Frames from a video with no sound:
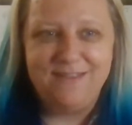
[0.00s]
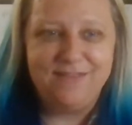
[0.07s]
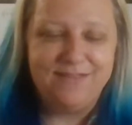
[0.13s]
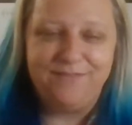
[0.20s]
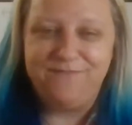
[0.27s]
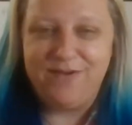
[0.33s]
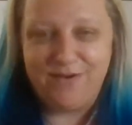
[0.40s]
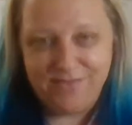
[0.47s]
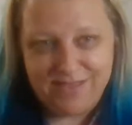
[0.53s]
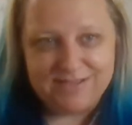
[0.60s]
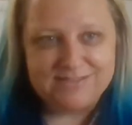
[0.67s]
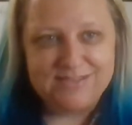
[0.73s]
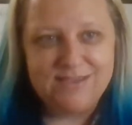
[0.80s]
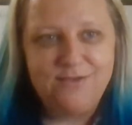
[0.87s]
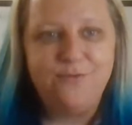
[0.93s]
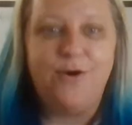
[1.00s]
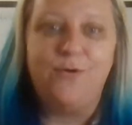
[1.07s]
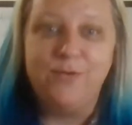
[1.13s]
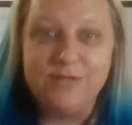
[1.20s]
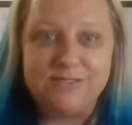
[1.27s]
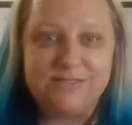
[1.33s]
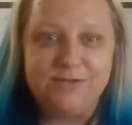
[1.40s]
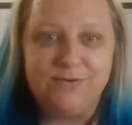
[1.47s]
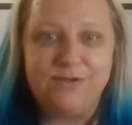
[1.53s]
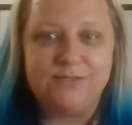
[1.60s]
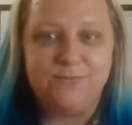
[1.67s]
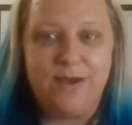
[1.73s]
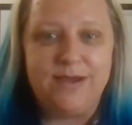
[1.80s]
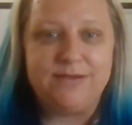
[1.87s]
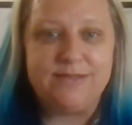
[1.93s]
the very last thing you always do
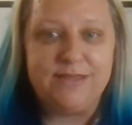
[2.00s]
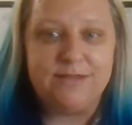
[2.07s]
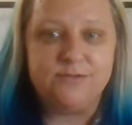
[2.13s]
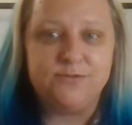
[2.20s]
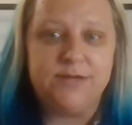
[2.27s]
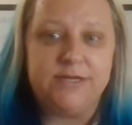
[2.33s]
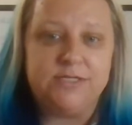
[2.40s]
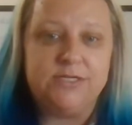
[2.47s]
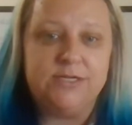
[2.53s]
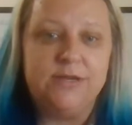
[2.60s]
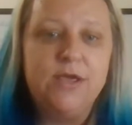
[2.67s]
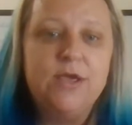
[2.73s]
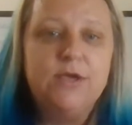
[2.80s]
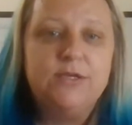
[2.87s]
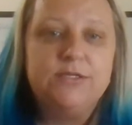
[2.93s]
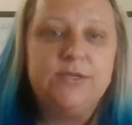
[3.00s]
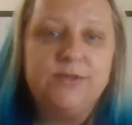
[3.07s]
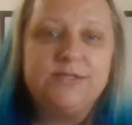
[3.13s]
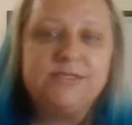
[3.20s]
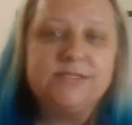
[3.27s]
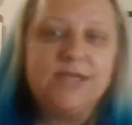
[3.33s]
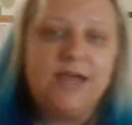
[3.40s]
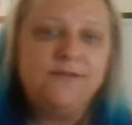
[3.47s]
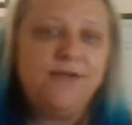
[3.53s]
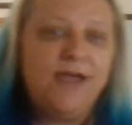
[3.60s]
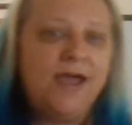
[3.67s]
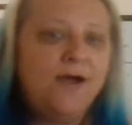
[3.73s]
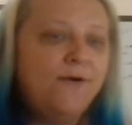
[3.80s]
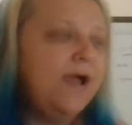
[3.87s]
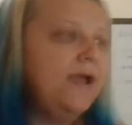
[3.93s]
is write the introduction. So this is kind of
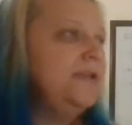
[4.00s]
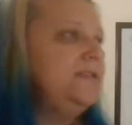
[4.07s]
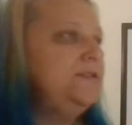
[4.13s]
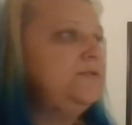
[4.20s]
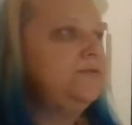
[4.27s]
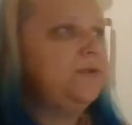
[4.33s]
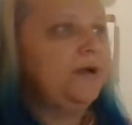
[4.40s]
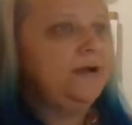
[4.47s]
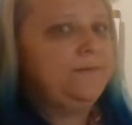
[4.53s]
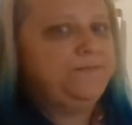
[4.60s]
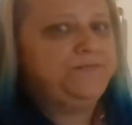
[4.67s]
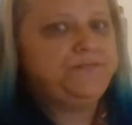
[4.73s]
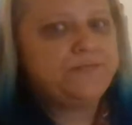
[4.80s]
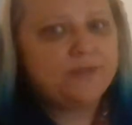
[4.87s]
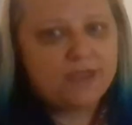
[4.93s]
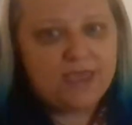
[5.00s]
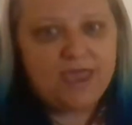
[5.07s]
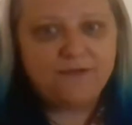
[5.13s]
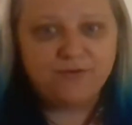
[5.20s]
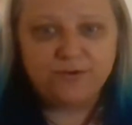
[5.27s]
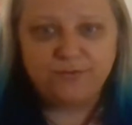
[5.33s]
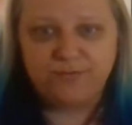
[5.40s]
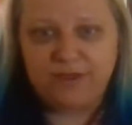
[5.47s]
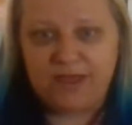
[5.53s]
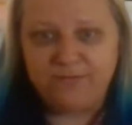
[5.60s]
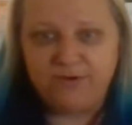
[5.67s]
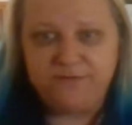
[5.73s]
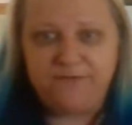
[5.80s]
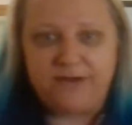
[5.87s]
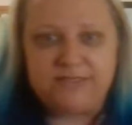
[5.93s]
how I do every reply
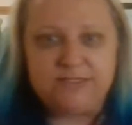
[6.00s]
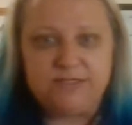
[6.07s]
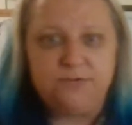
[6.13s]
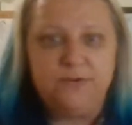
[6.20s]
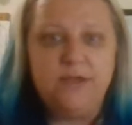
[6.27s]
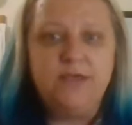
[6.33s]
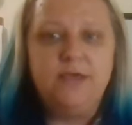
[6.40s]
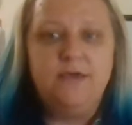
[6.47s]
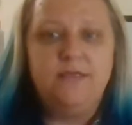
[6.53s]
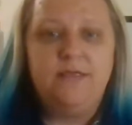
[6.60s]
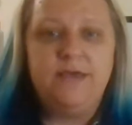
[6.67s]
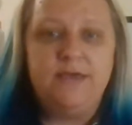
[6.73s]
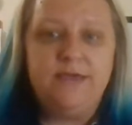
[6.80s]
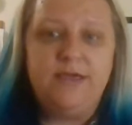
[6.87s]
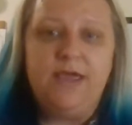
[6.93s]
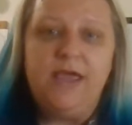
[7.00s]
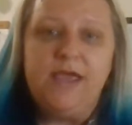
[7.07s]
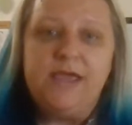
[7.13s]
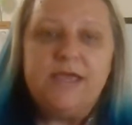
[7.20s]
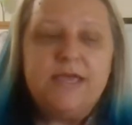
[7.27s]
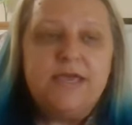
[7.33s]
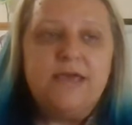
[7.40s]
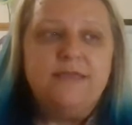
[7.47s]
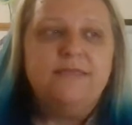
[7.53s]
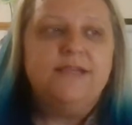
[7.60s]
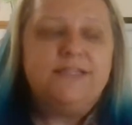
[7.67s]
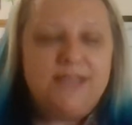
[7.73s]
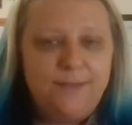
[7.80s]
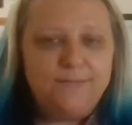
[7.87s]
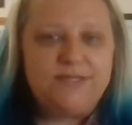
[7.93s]
brief I do. That the
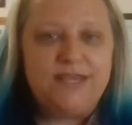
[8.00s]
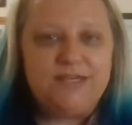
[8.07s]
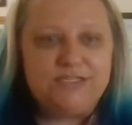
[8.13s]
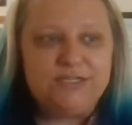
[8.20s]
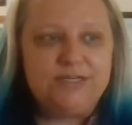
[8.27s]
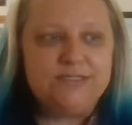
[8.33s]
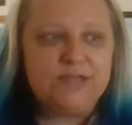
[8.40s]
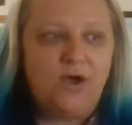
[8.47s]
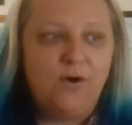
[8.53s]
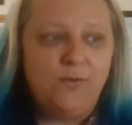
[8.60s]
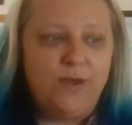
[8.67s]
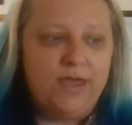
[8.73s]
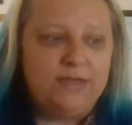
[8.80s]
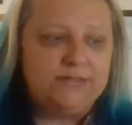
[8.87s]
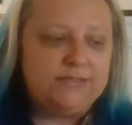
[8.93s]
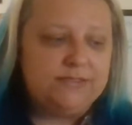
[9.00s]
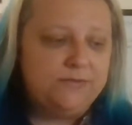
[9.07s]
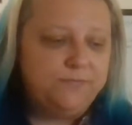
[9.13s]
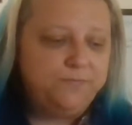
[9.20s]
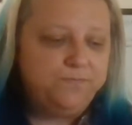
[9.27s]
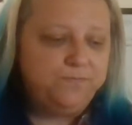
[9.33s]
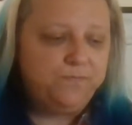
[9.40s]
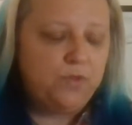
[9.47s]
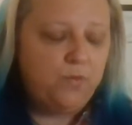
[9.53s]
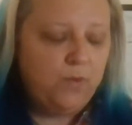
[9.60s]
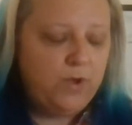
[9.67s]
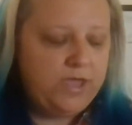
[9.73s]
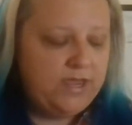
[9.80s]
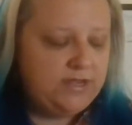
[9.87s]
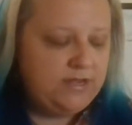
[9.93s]
temptation is always
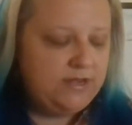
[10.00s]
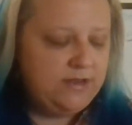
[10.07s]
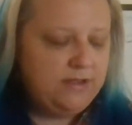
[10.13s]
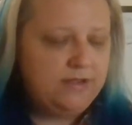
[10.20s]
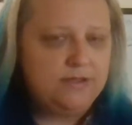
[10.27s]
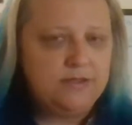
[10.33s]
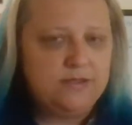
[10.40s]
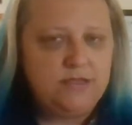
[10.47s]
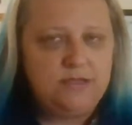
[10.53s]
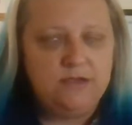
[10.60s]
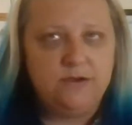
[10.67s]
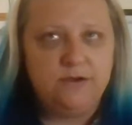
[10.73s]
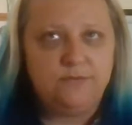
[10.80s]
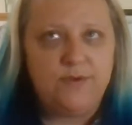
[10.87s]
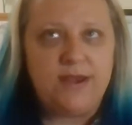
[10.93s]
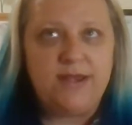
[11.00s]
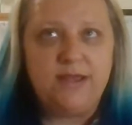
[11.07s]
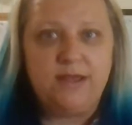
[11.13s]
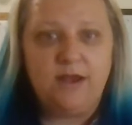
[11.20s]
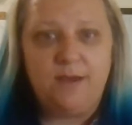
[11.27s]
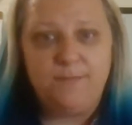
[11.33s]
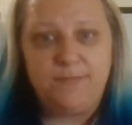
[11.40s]
when you're writing an